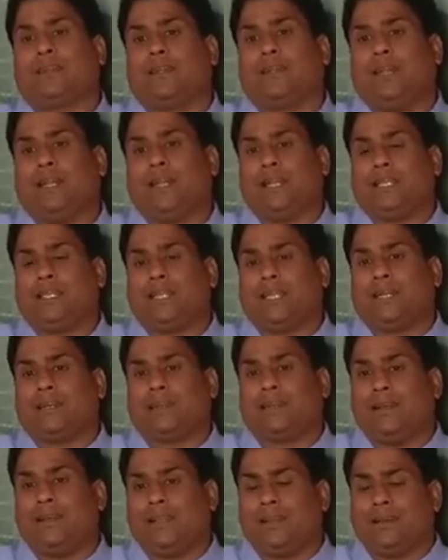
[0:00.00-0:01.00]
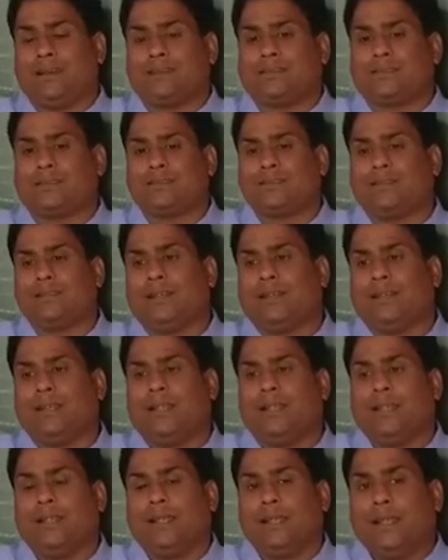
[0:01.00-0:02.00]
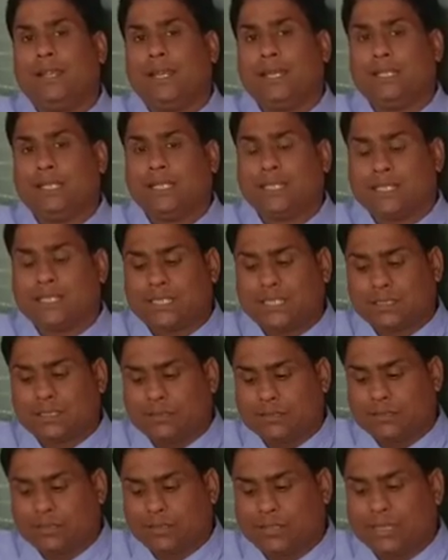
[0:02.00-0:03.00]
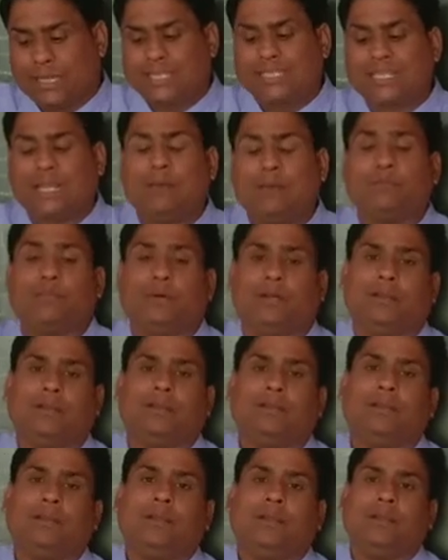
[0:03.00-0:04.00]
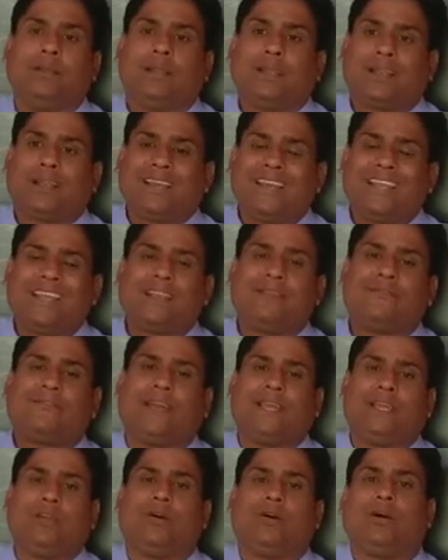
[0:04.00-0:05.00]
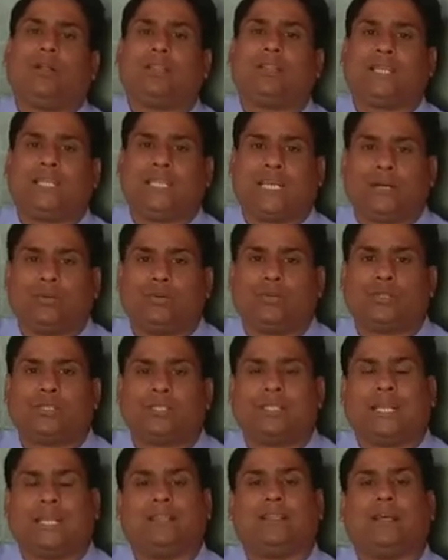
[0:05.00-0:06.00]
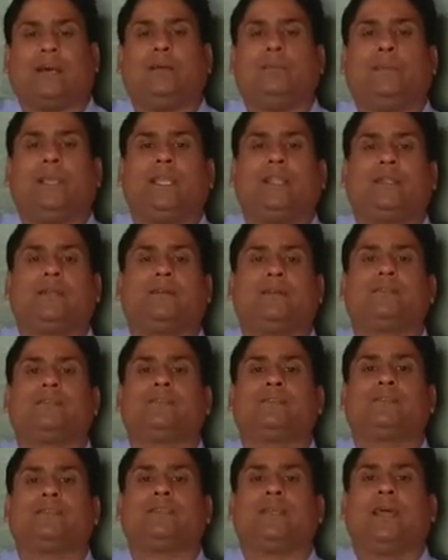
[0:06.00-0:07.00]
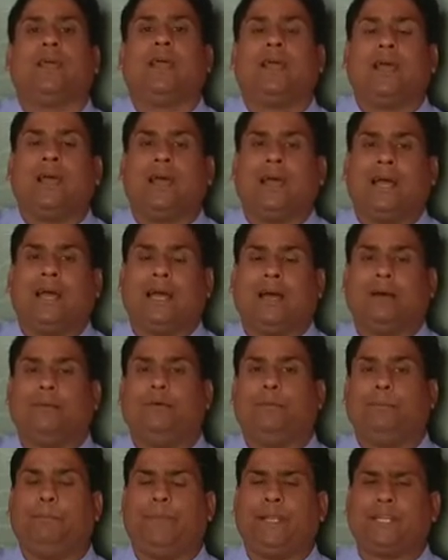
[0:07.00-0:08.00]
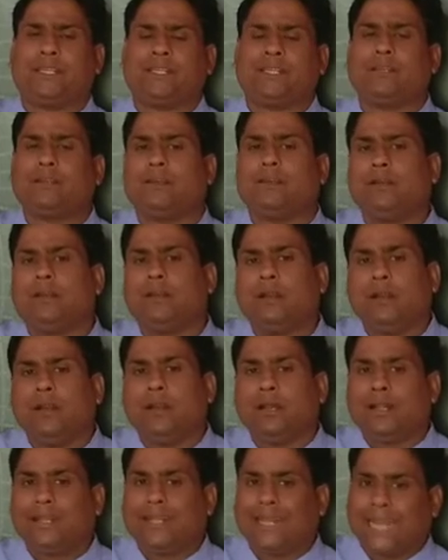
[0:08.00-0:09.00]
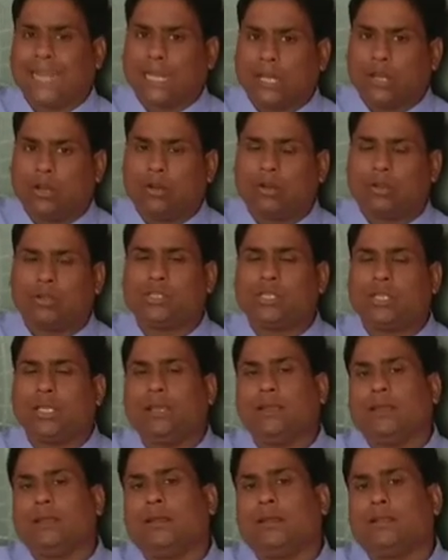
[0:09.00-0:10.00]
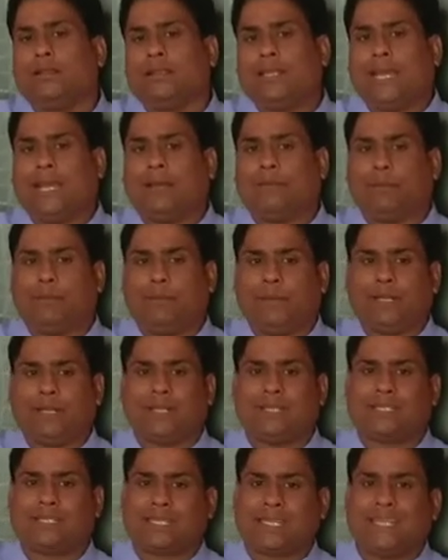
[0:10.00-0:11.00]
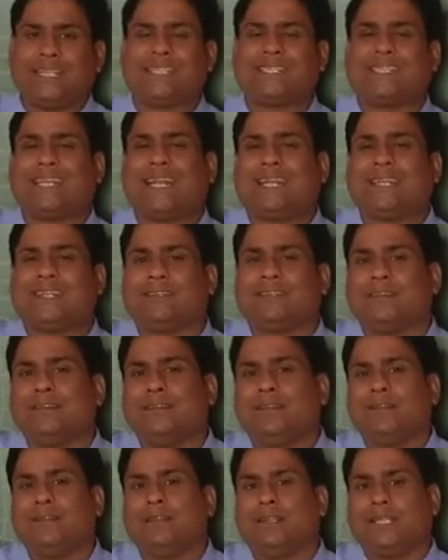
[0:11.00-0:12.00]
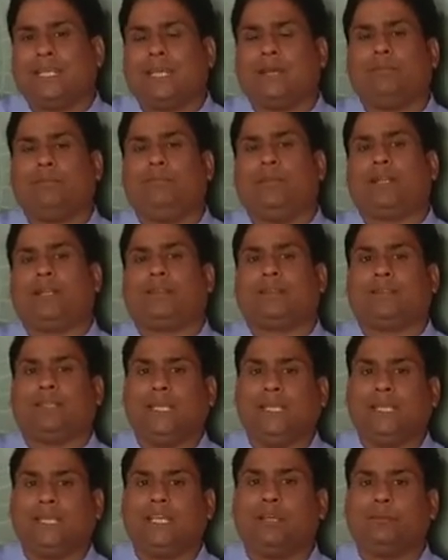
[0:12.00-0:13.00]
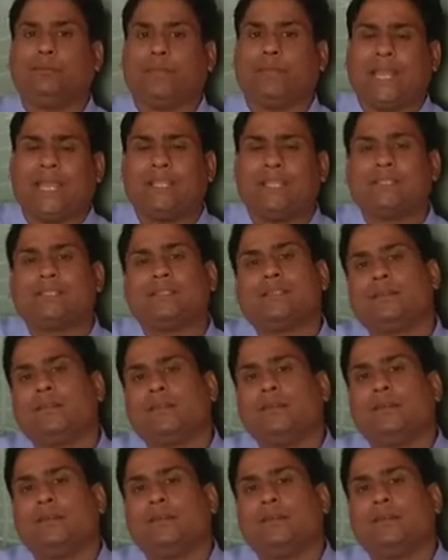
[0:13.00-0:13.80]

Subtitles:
it clears this example, clarify all the doubts that the Americans have a better technology, they have a better skill set, they have better thinking brains